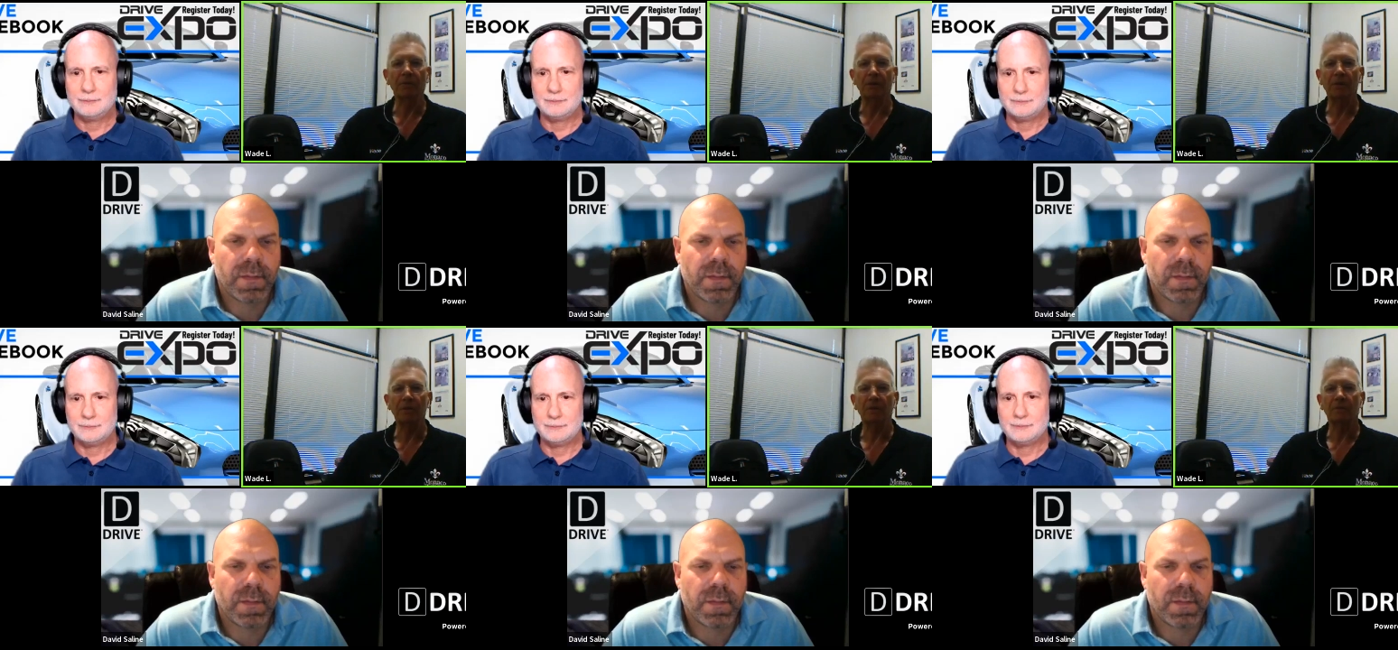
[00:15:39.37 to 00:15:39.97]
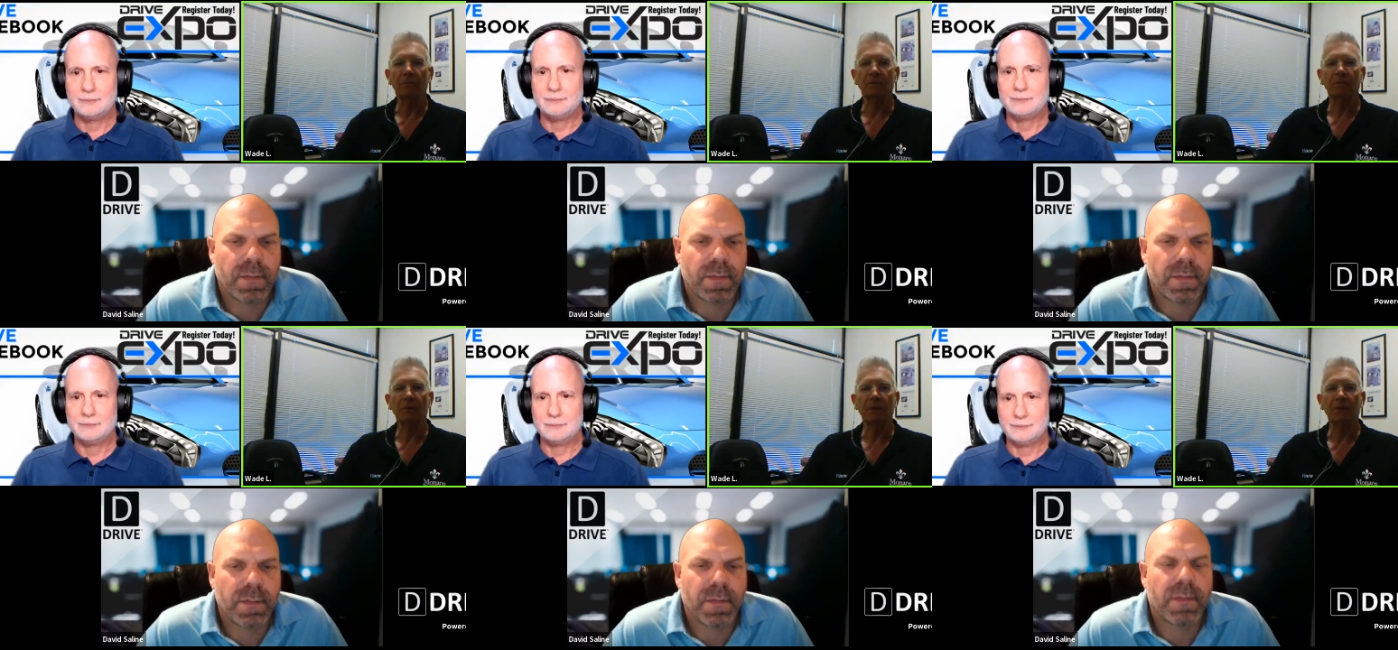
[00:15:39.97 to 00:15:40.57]
Speaker 1: for us.
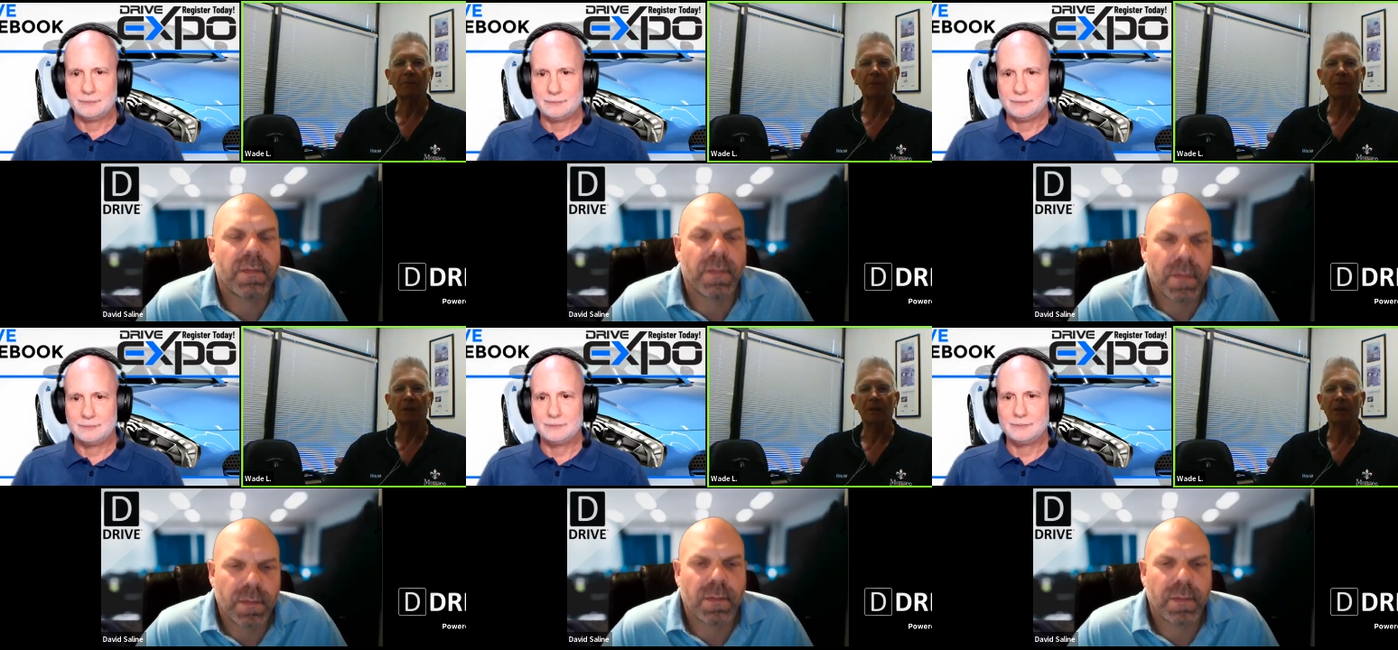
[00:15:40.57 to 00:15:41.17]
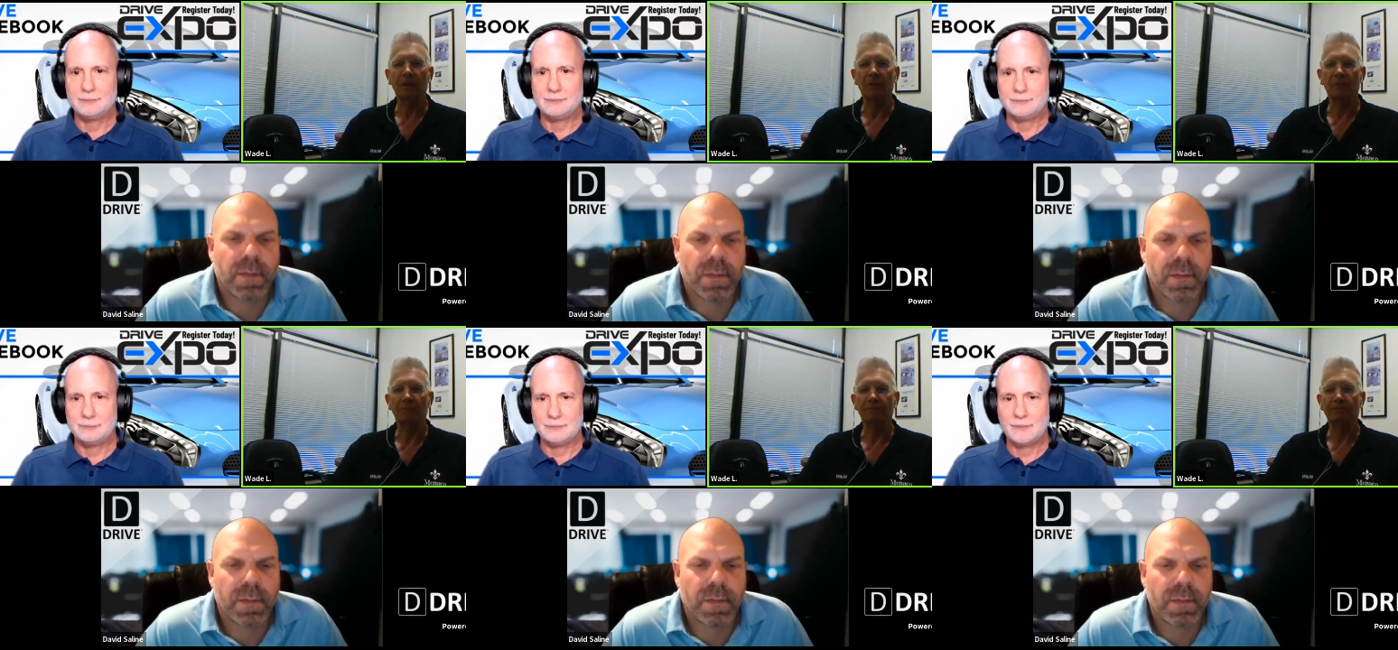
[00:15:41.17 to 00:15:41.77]
We really appreciate that.
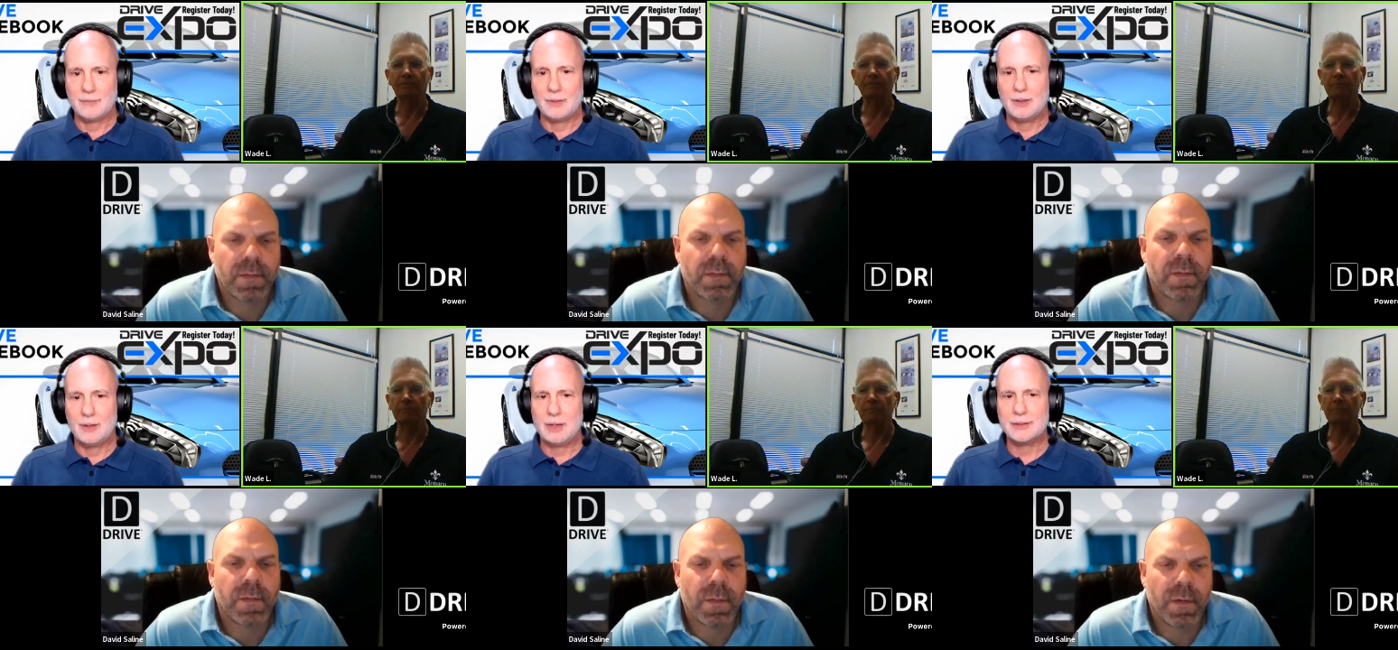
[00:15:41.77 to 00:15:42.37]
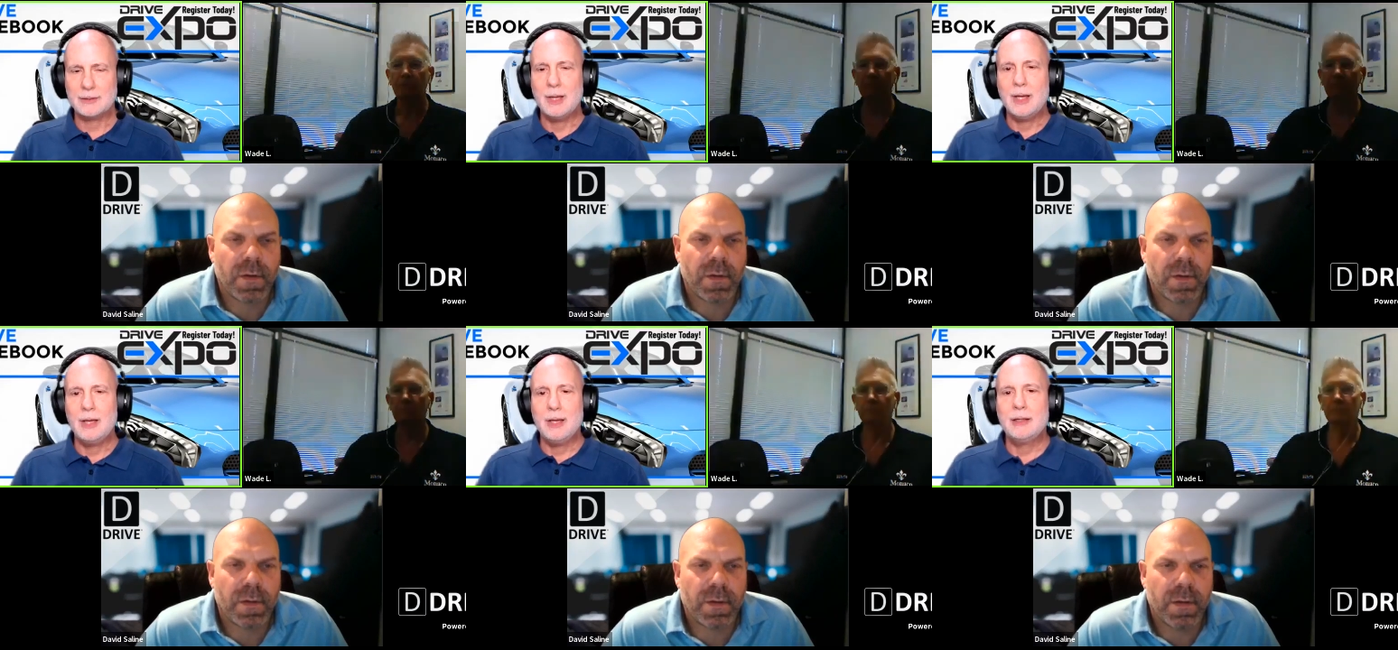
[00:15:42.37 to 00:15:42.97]
Speaker 2: Awesome.
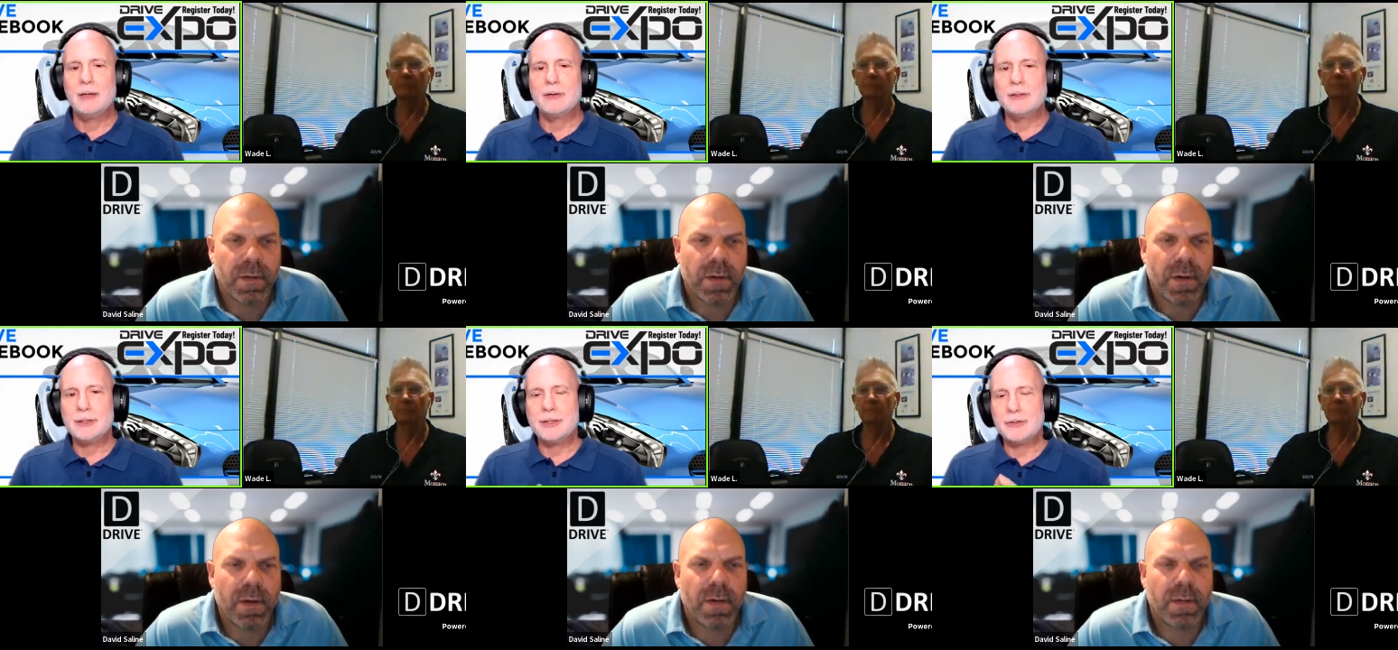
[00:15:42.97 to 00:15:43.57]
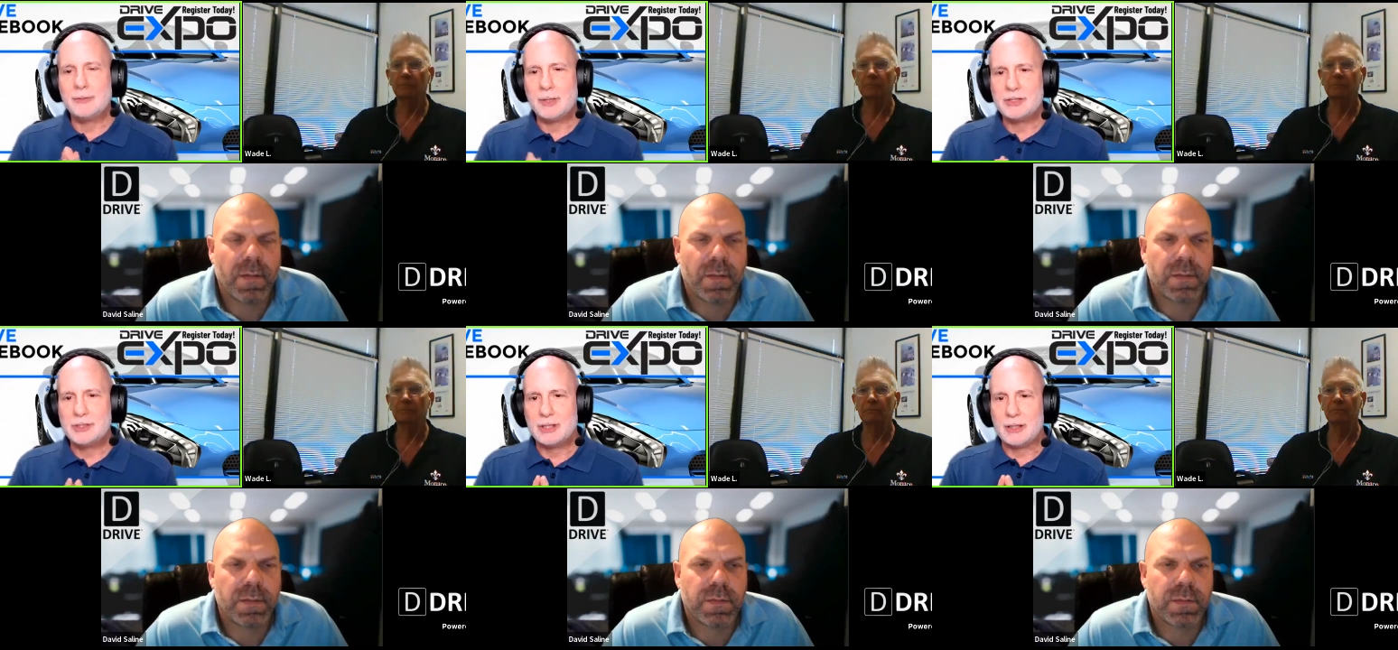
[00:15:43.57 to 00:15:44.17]
Now, earlier you
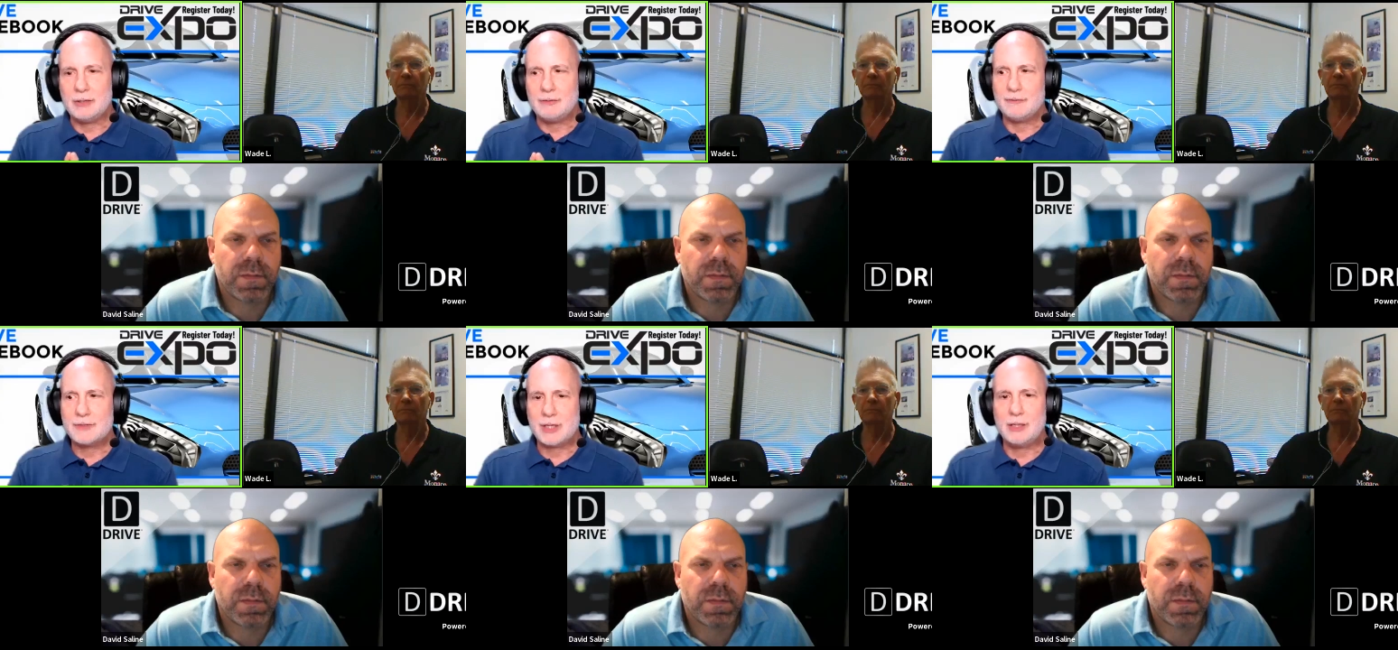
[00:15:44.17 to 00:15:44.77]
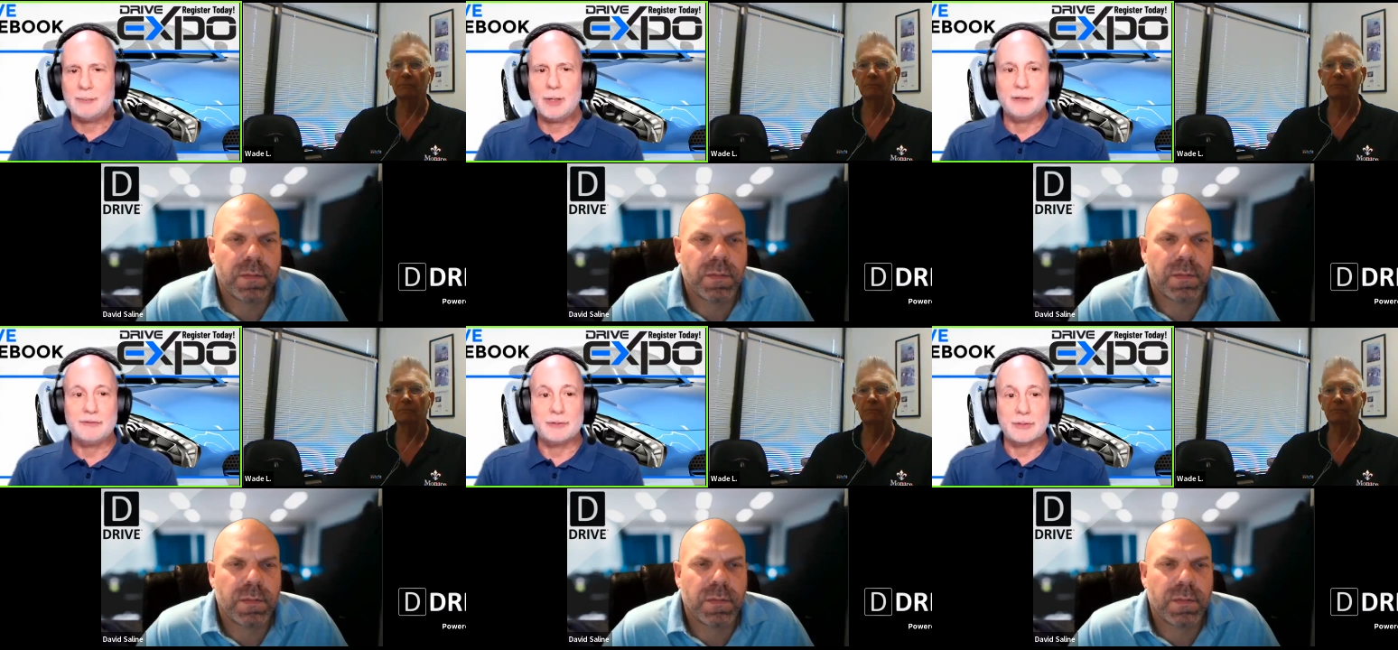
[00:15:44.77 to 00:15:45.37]
mentioned that you've signed up all of